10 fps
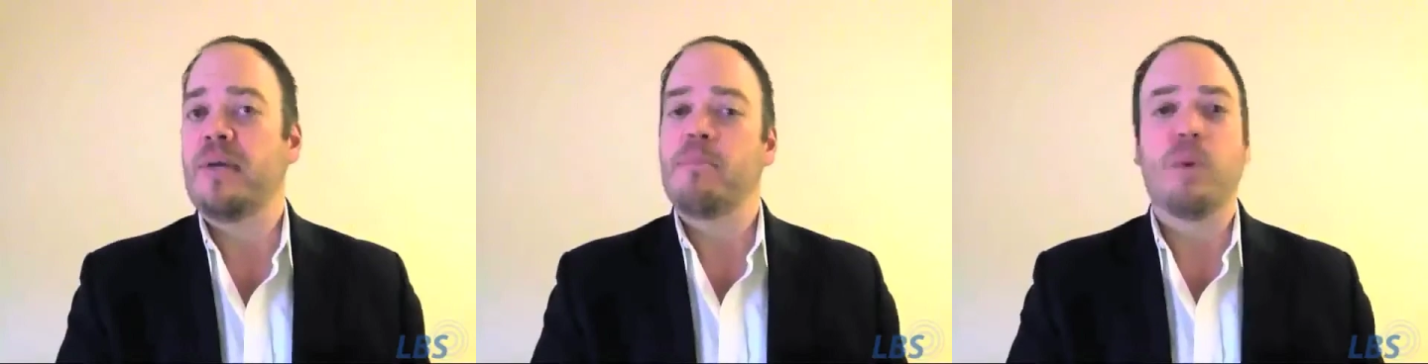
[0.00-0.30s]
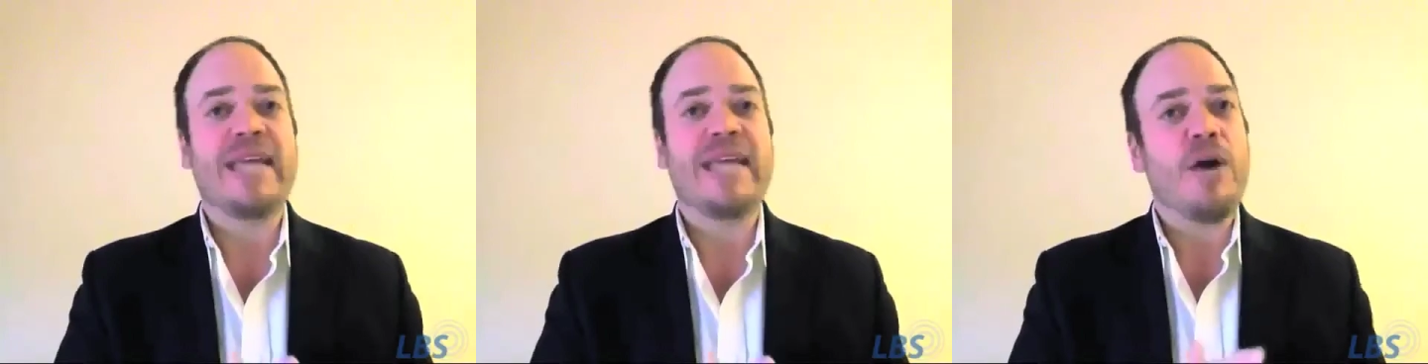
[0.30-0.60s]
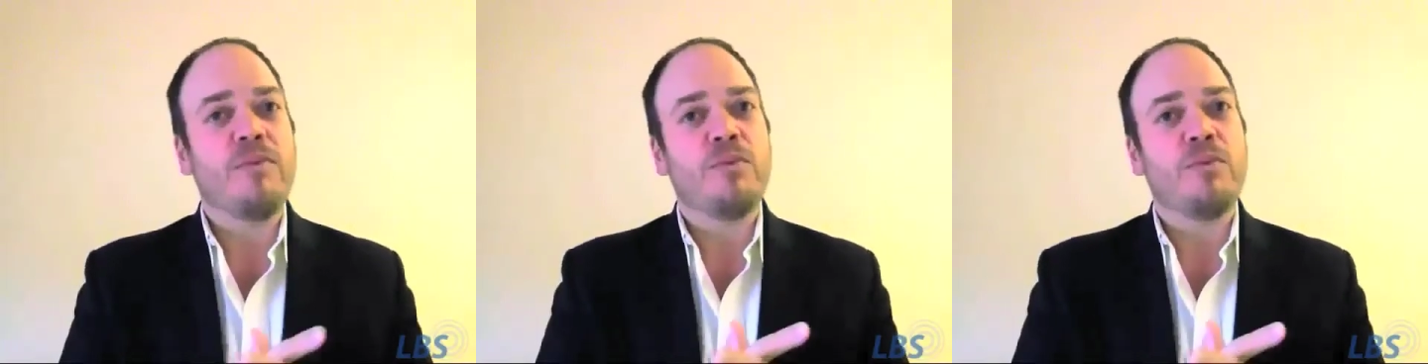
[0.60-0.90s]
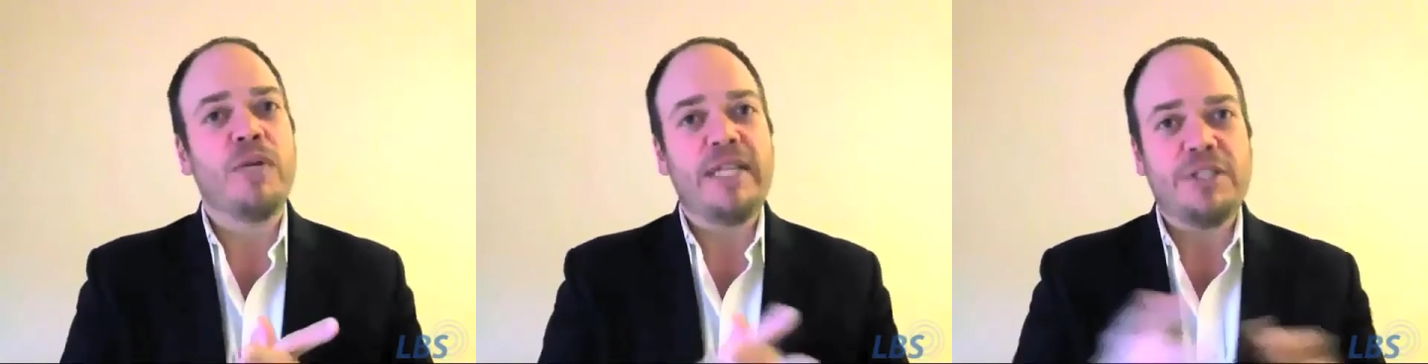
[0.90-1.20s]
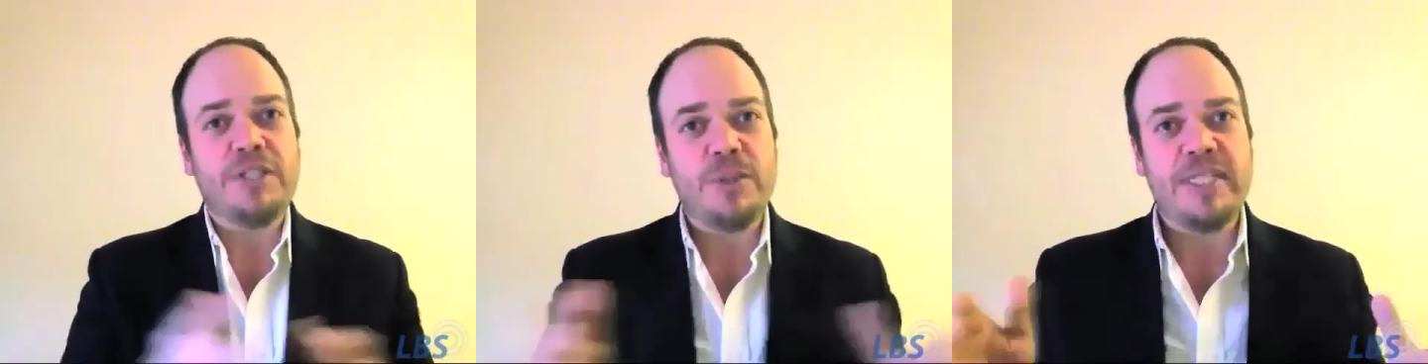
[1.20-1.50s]
But without
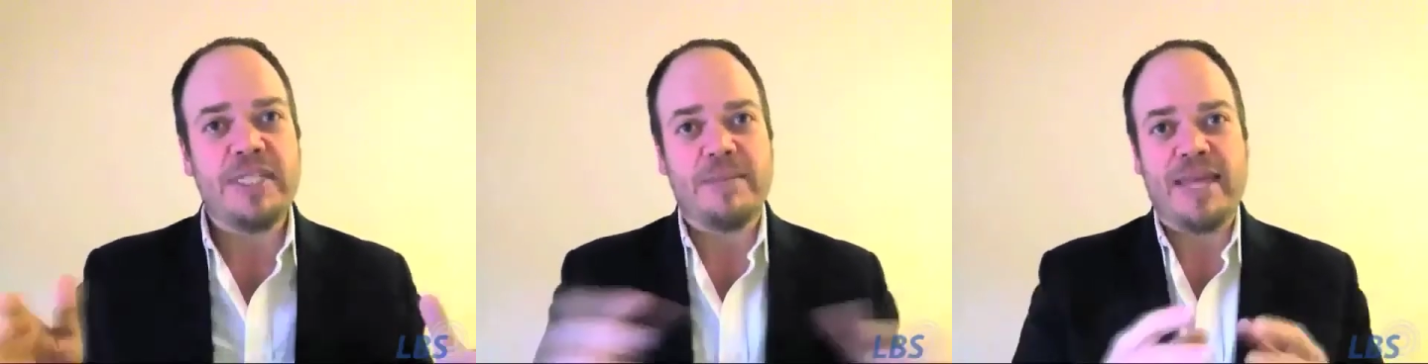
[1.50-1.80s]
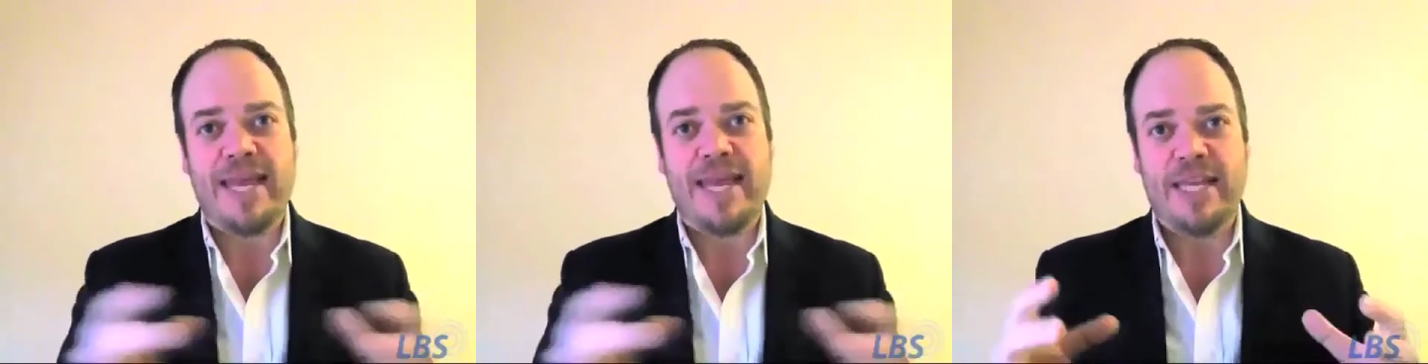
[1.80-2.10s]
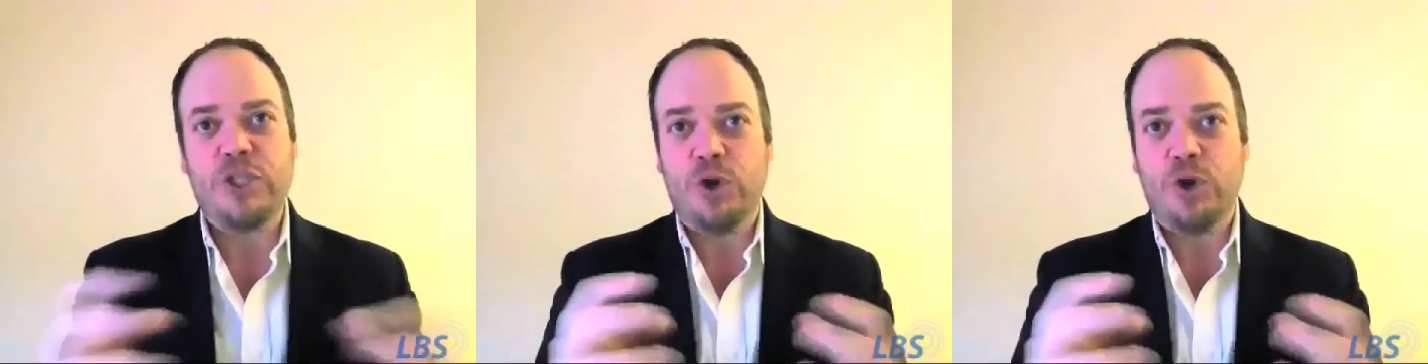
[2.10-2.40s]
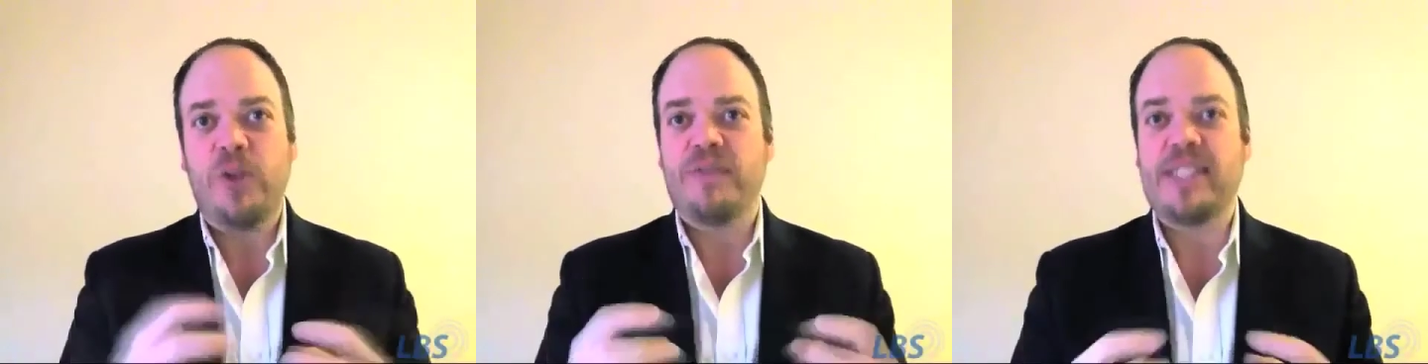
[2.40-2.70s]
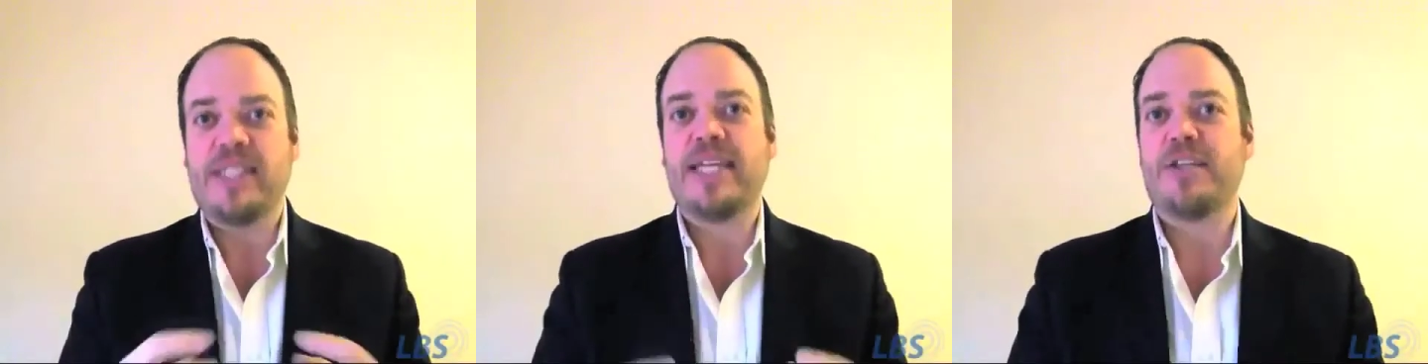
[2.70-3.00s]
really doing some of that internal
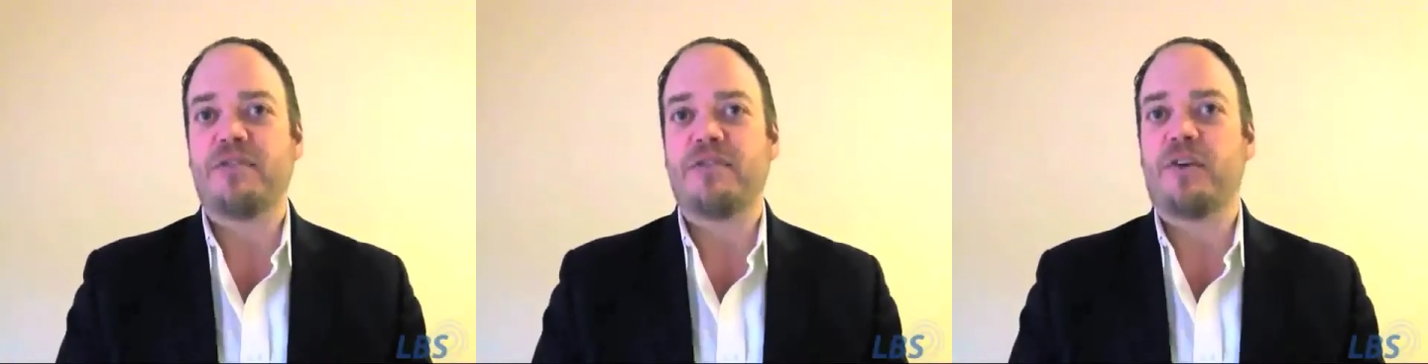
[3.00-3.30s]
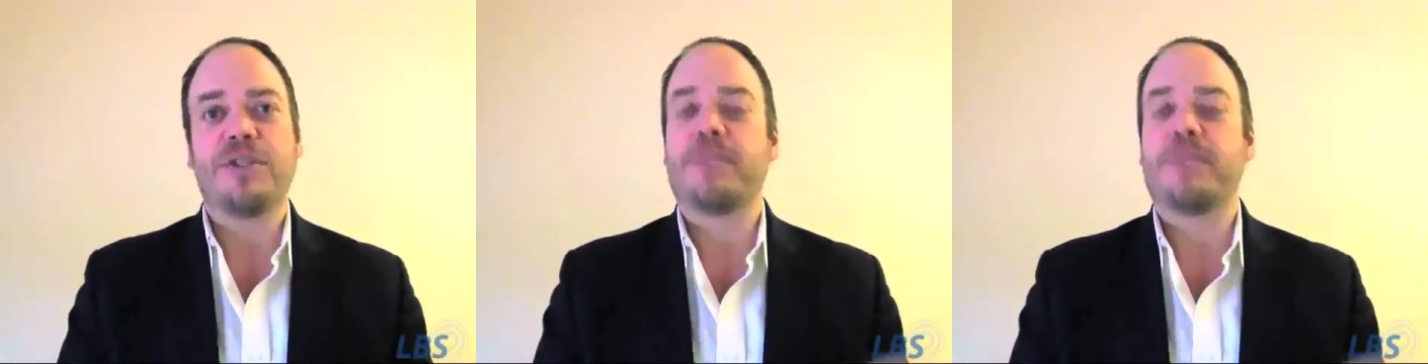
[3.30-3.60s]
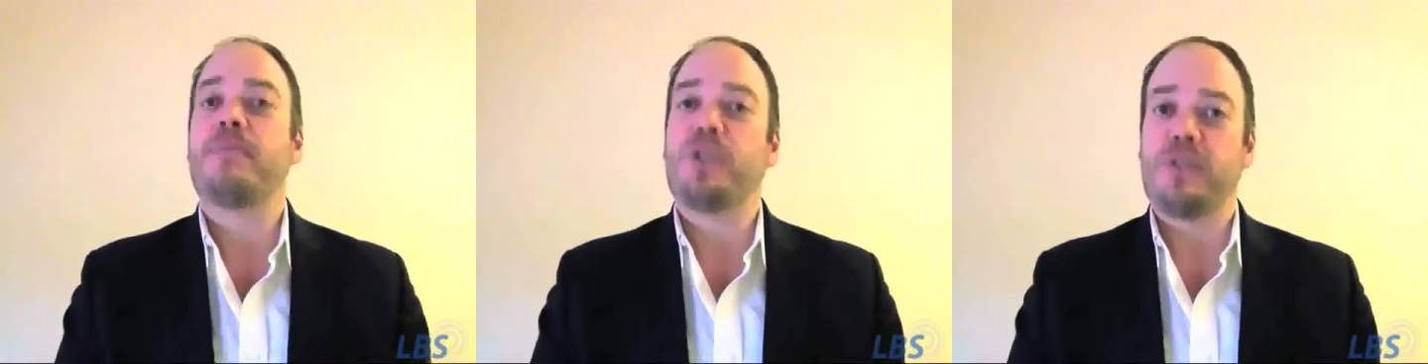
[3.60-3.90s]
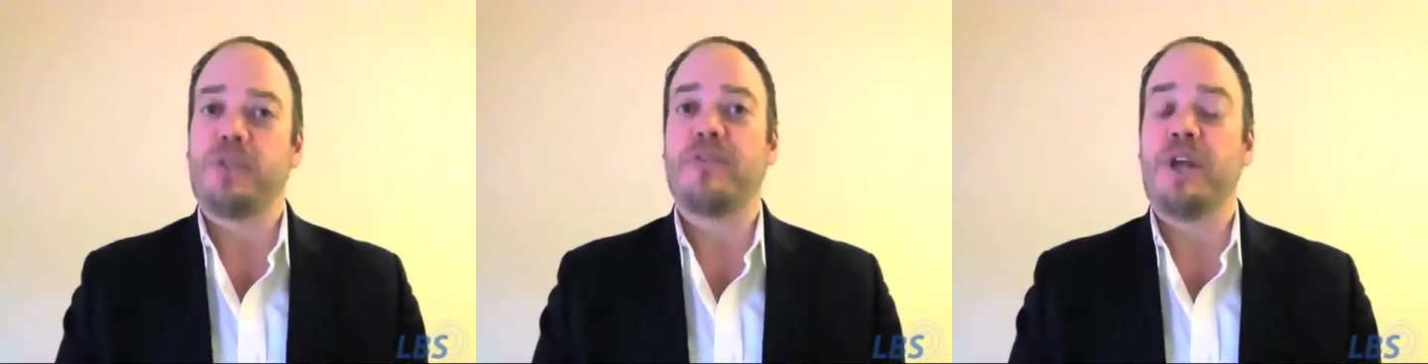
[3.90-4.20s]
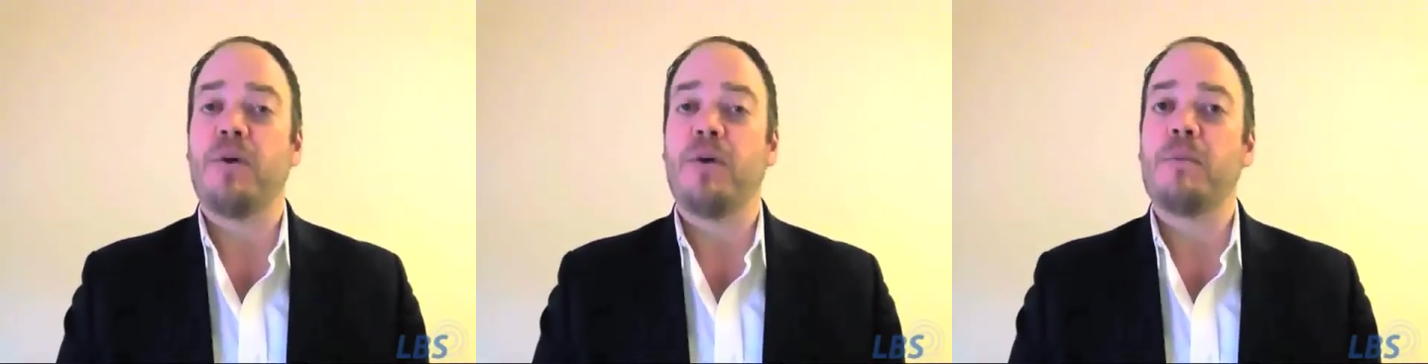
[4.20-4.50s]
investigation first, you'll never
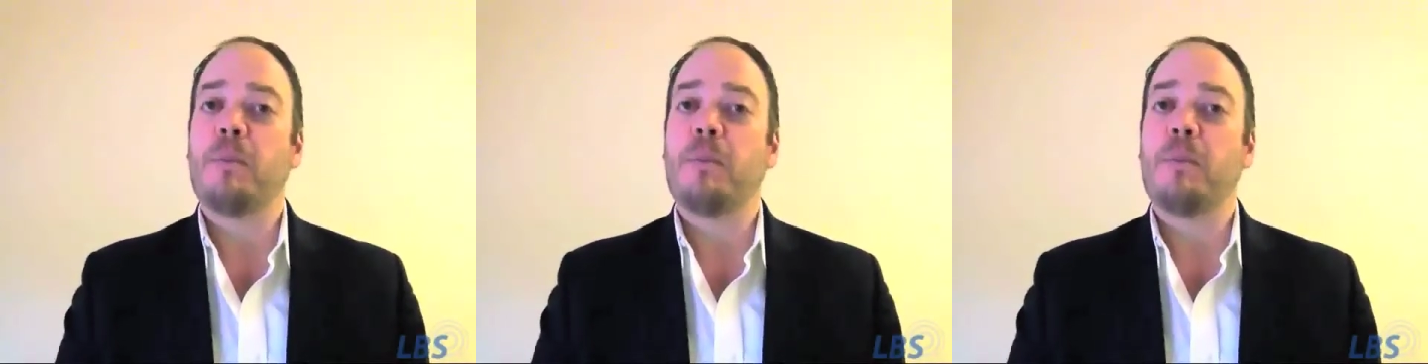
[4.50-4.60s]
know.